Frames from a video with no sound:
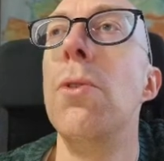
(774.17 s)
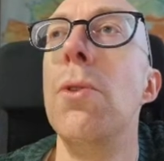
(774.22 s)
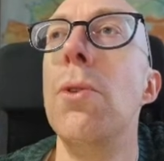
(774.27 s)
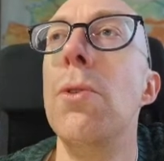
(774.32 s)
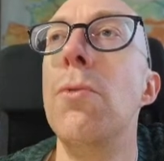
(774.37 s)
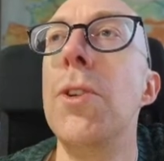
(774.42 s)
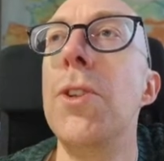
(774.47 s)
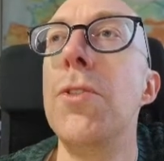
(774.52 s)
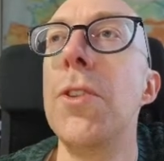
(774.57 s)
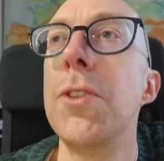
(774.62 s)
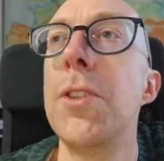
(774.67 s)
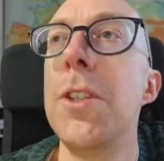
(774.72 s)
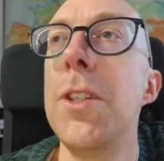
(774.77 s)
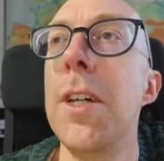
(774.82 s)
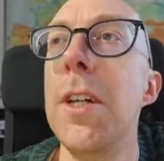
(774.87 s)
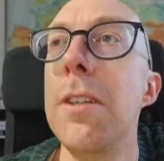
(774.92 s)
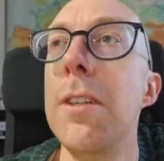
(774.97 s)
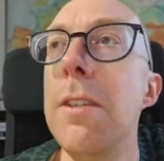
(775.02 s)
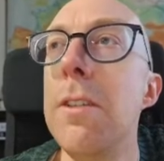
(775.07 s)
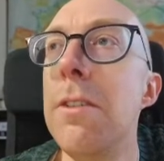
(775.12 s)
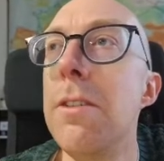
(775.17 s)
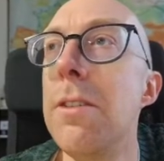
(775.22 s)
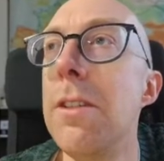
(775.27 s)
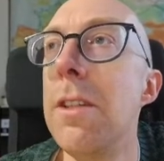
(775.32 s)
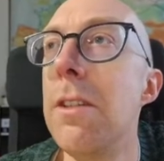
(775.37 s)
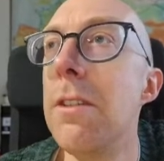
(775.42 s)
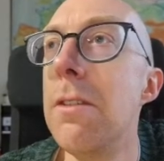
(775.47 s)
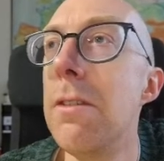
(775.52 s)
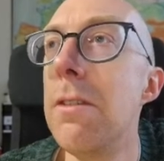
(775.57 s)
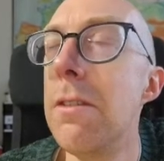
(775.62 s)
restructured text
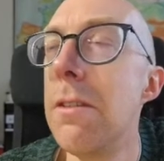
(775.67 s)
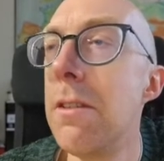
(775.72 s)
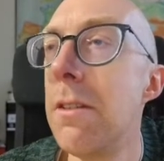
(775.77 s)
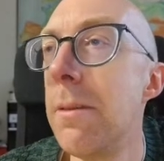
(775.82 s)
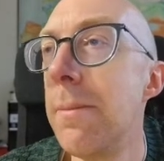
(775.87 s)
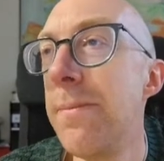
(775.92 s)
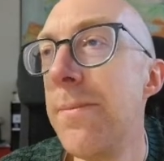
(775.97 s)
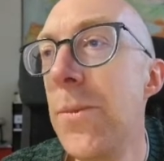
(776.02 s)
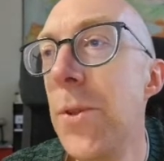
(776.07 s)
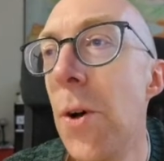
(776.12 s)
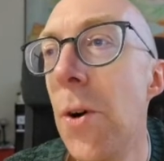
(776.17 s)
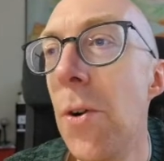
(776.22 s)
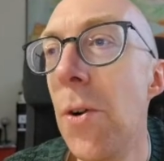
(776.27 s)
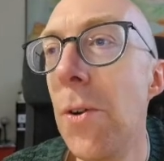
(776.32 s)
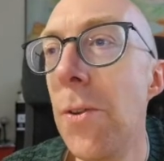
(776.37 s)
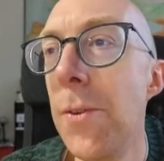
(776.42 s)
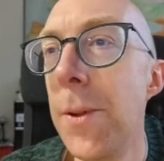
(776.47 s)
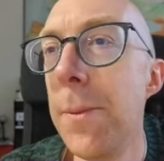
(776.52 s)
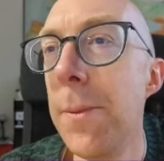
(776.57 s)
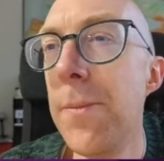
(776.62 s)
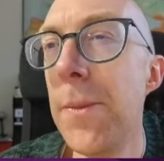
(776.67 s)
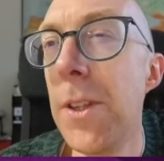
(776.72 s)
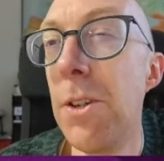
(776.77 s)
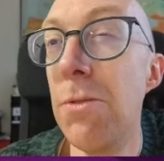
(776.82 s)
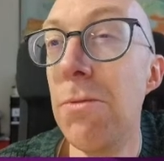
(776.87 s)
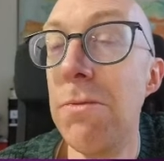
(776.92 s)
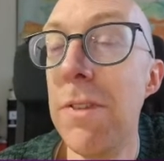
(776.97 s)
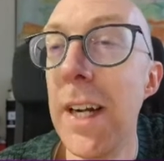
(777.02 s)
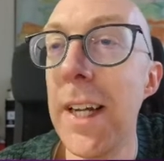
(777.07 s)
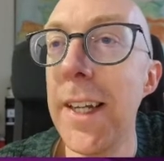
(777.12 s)
is not
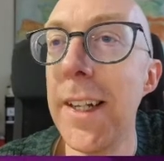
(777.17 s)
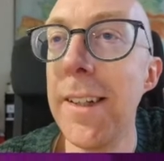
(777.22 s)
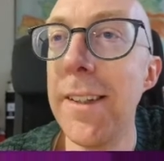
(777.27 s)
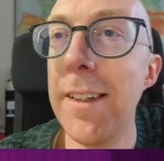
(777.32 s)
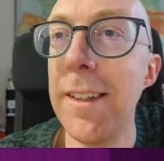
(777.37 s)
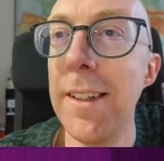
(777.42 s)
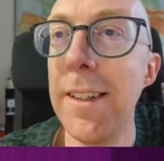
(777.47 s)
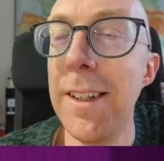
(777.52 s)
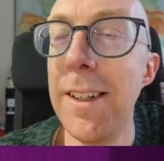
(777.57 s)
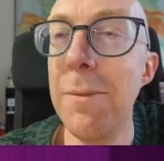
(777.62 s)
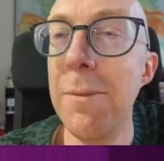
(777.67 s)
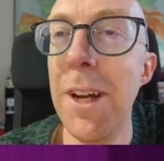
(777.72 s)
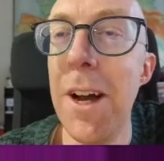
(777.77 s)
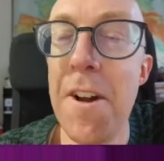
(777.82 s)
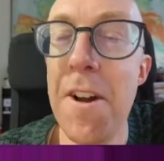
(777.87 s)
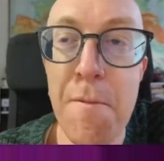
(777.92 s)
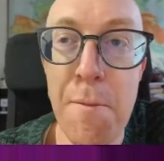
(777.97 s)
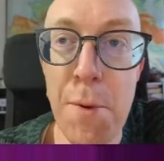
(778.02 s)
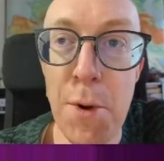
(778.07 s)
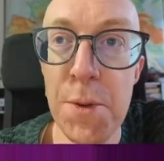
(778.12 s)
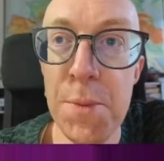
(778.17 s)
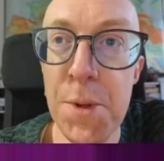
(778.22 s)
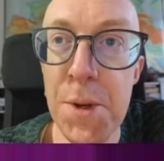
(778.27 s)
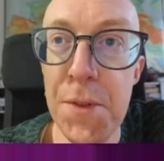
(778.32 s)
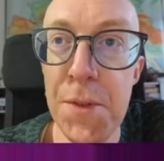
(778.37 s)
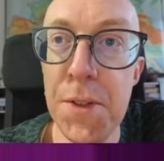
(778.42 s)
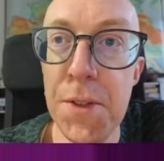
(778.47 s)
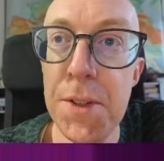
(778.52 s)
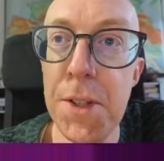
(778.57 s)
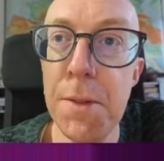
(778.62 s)
great. It kind of puts me
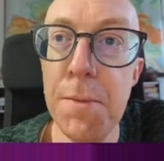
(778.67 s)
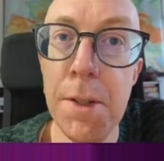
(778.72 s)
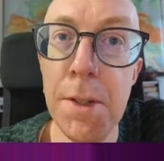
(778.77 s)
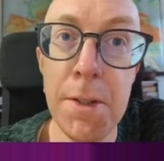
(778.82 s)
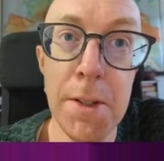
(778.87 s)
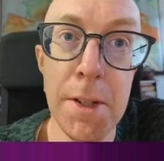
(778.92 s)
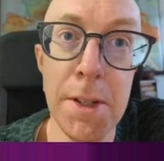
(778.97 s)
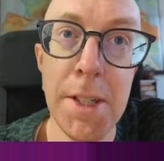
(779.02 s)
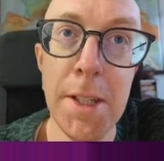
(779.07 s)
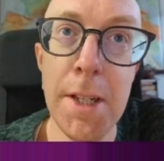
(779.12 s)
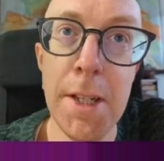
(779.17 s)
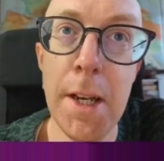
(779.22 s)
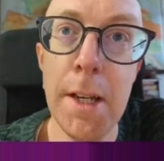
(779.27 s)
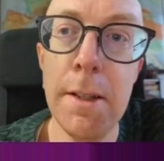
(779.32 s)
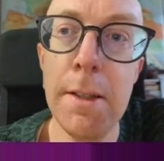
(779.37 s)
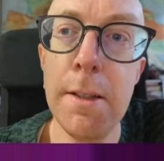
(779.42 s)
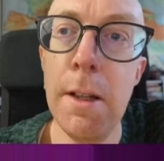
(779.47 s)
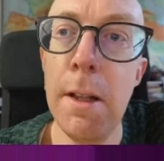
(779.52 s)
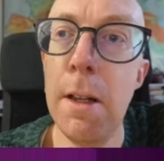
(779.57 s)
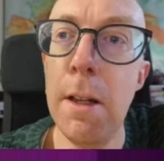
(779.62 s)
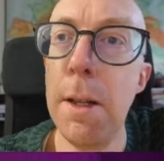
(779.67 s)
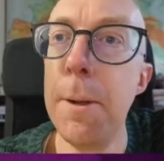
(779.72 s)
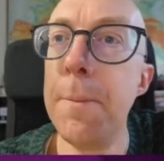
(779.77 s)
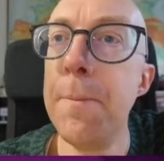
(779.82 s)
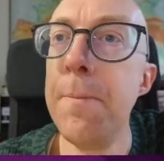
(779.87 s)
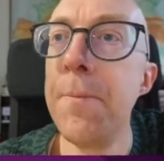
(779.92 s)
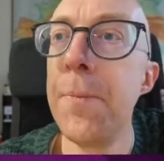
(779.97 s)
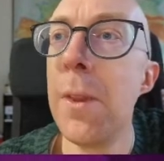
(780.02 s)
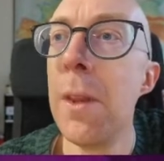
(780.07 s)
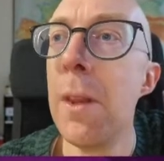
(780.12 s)
off using restructured text a lot.
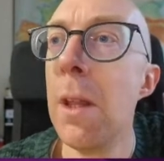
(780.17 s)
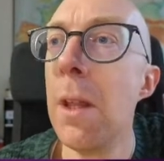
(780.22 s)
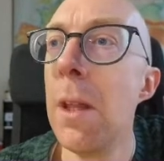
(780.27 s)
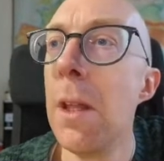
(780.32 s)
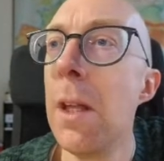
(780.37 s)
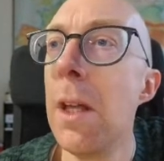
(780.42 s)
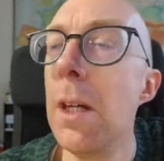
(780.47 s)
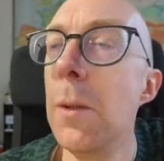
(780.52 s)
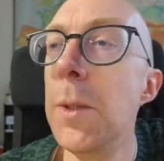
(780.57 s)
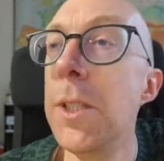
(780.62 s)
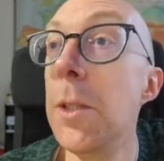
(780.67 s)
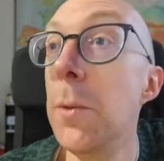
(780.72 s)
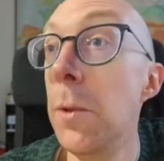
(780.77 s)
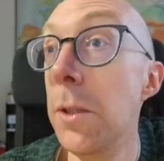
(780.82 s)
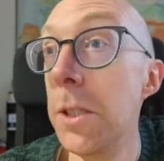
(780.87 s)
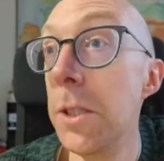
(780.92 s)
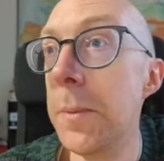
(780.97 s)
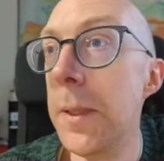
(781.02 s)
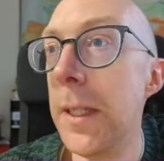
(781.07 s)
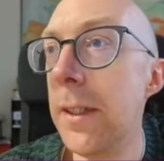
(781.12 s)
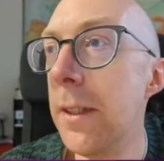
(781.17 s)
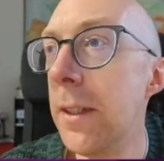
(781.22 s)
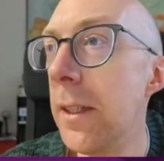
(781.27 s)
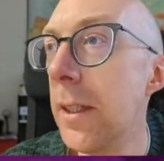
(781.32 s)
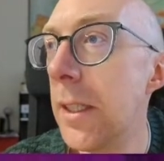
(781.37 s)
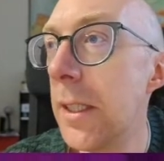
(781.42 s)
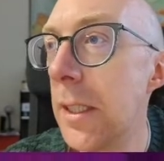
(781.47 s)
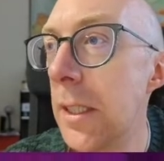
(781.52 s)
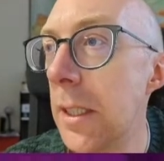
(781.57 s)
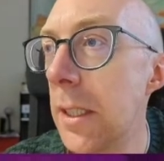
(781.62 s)
I wish it was better,
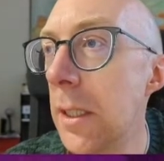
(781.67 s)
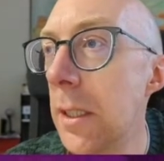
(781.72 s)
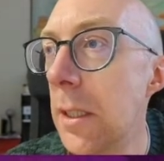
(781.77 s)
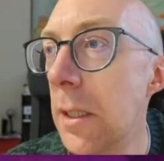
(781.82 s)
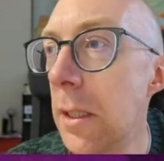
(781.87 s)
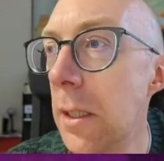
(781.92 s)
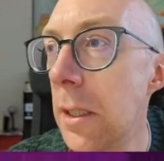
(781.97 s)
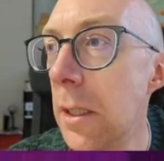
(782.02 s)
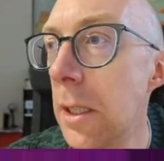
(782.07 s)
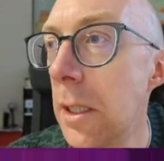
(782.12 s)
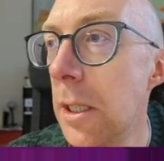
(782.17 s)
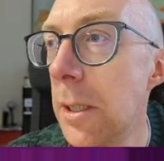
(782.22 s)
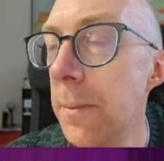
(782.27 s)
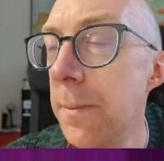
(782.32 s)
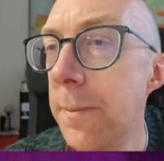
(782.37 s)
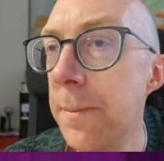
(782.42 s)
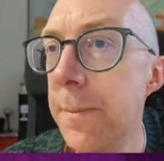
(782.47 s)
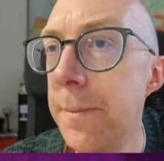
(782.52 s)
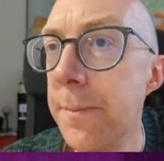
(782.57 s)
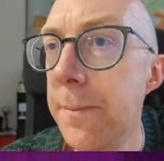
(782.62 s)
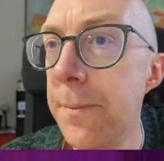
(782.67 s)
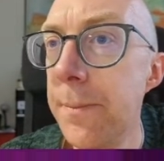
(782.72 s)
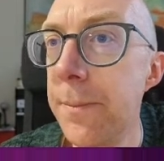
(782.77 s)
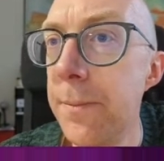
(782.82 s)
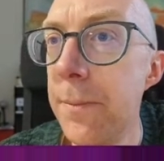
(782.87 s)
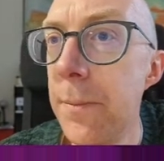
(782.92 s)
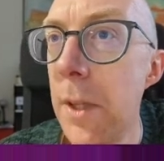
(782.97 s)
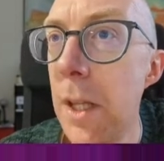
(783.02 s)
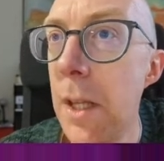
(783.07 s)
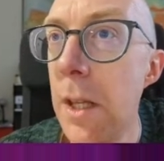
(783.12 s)
actually.
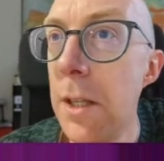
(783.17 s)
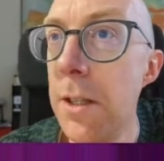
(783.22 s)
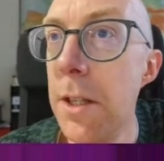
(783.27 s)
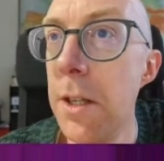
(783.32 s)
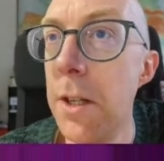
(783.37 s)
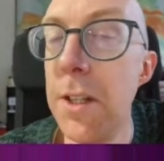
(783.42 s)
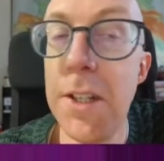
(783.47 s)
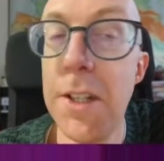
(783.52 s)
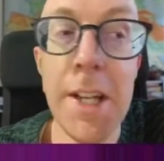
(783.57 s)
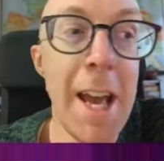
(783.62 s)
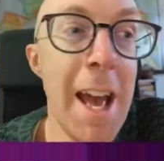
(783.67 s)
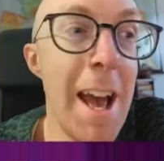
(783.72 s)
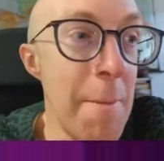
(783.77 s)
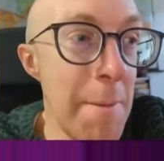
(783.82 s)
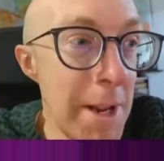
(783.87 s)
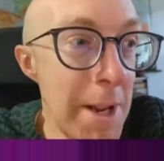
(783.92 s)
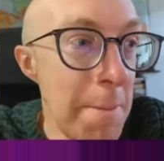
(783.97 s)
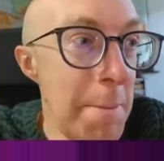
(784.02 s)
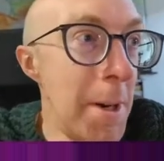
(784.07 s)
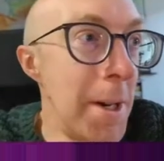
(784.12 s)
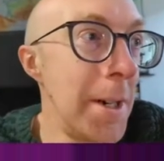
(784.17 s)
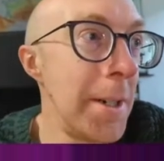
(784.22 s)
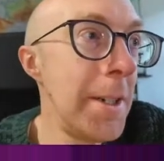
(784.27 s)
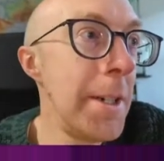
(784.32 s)
So you can see how many Markdown